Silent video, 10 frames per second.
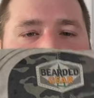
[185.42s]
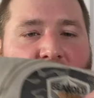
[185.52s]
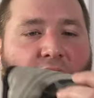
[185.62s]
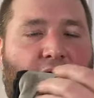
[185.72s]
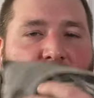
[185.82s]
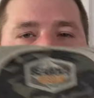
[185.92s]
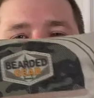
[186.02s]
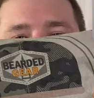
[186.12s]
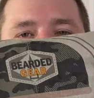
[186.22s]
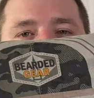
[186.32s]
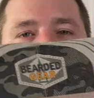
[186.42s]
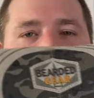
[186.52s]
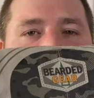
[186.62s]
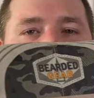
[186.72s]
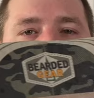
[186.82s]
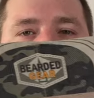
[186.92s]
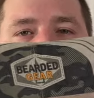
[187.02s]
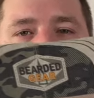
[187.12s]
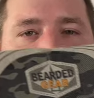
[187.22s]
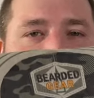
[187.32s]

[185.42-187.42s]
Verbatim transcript: gear. You got the cool beard